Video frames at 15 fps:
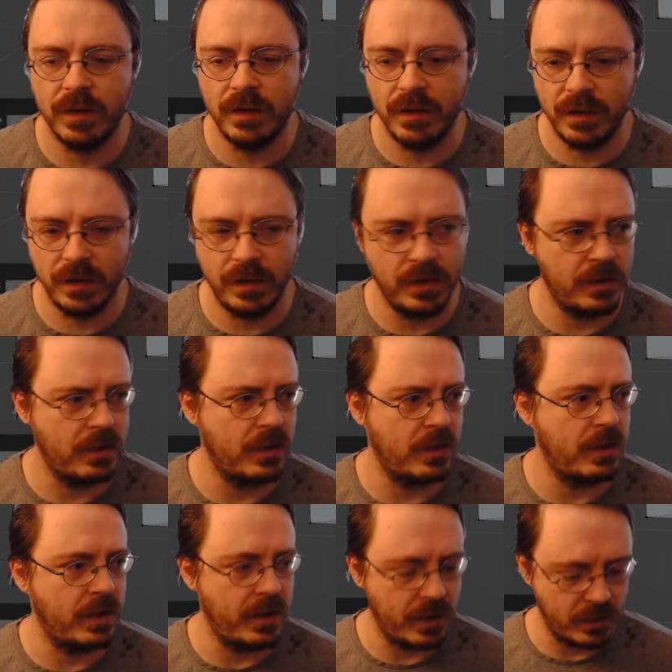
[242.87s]
with the
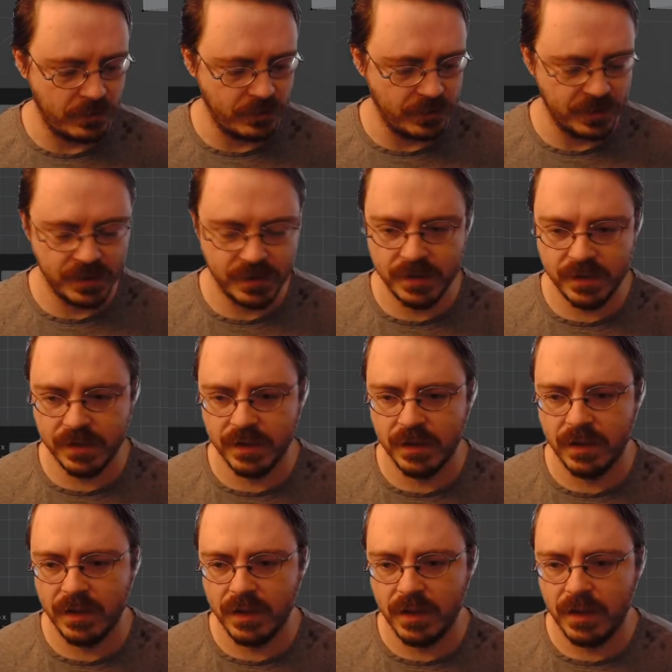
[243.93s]
alphas.
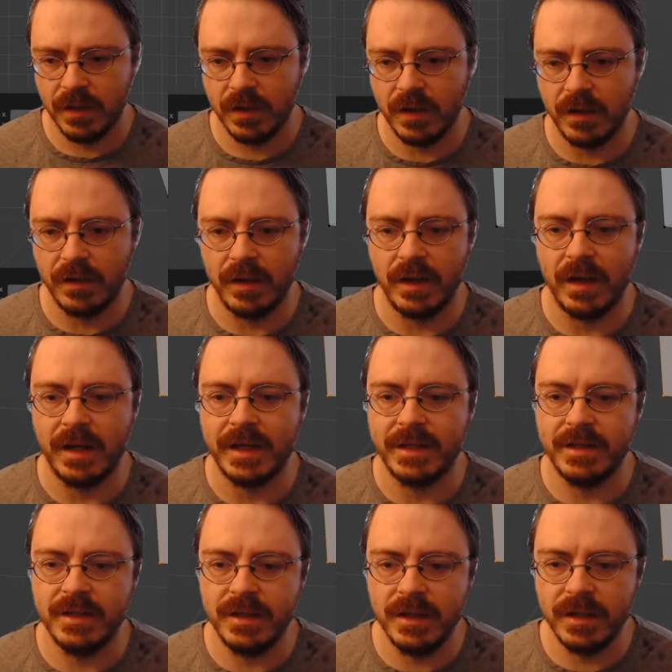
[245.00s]
That the
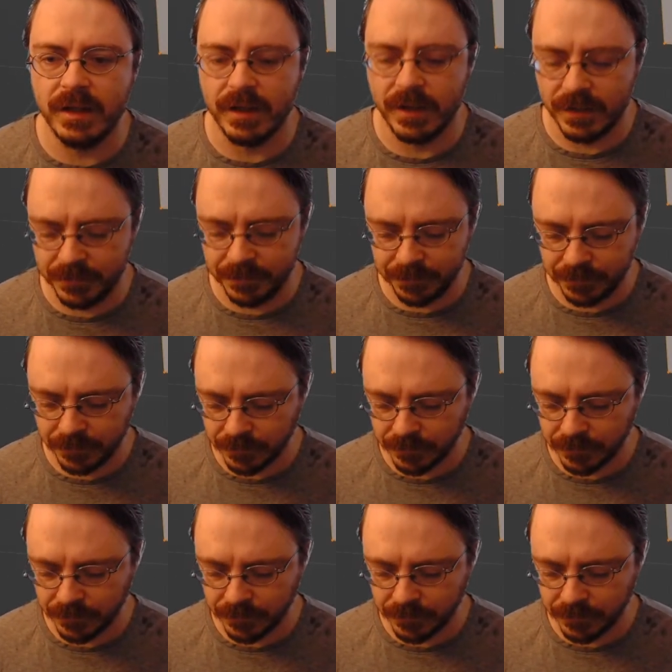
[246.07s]
idea